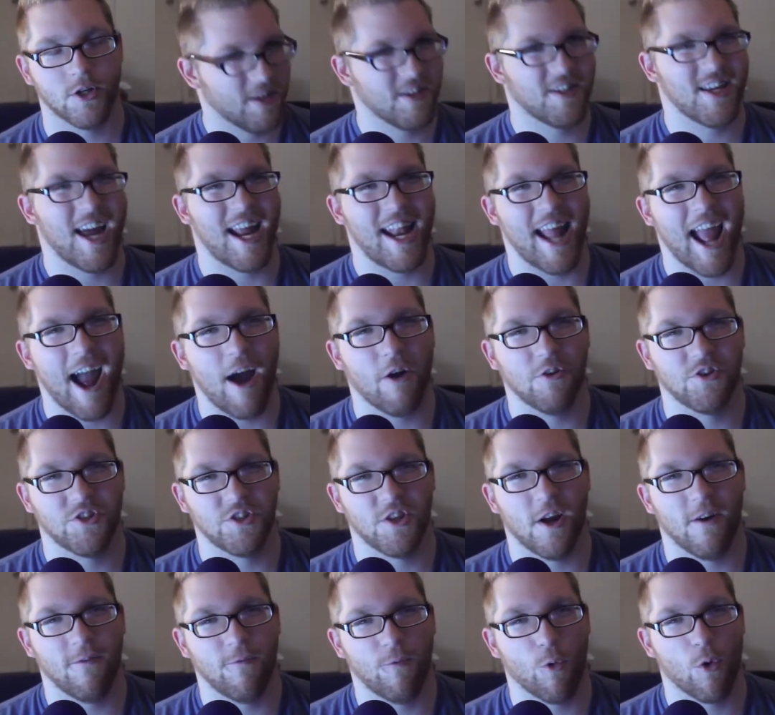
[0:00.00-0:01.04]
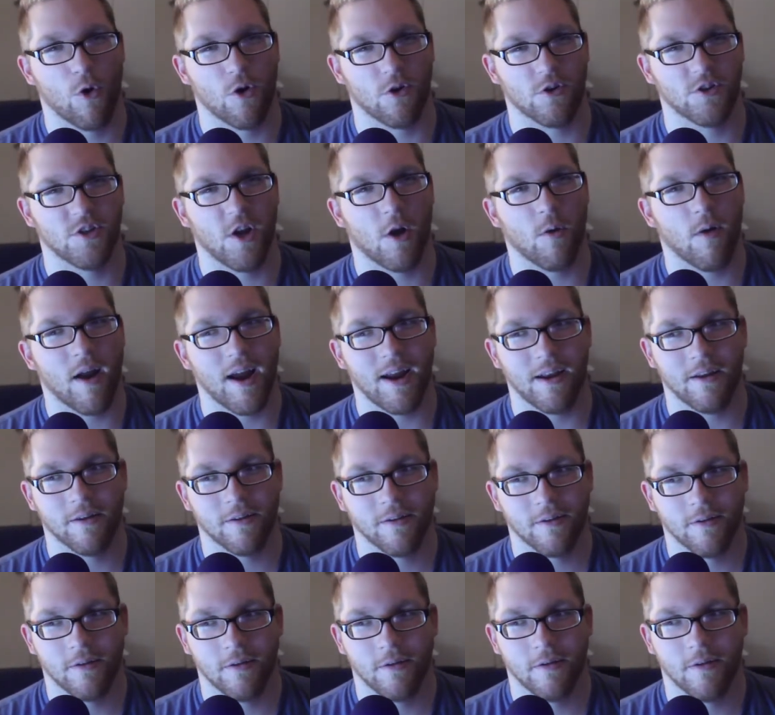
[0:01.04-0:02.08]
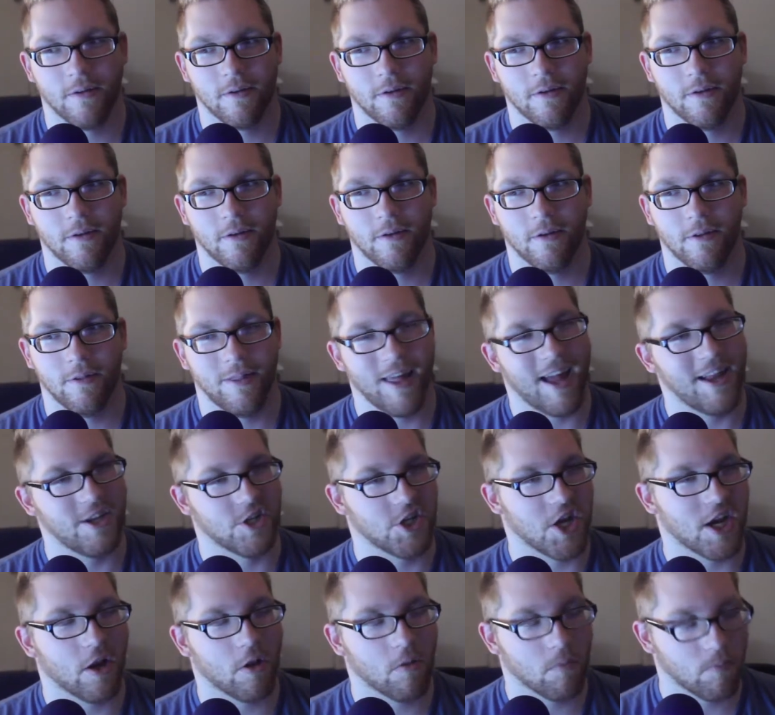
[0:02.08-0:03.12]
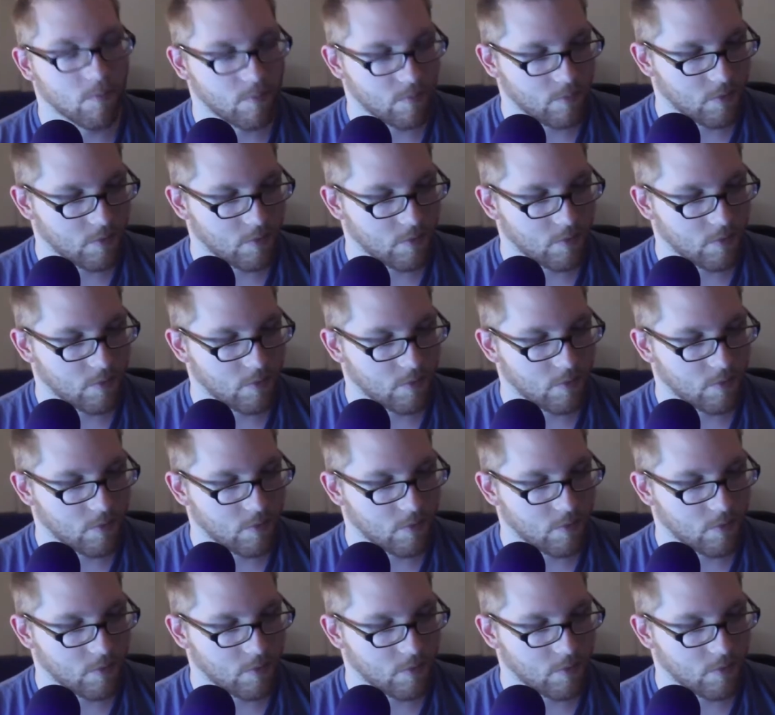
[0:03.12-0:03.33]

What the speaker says: This ain't how stuff works, all right? That channel.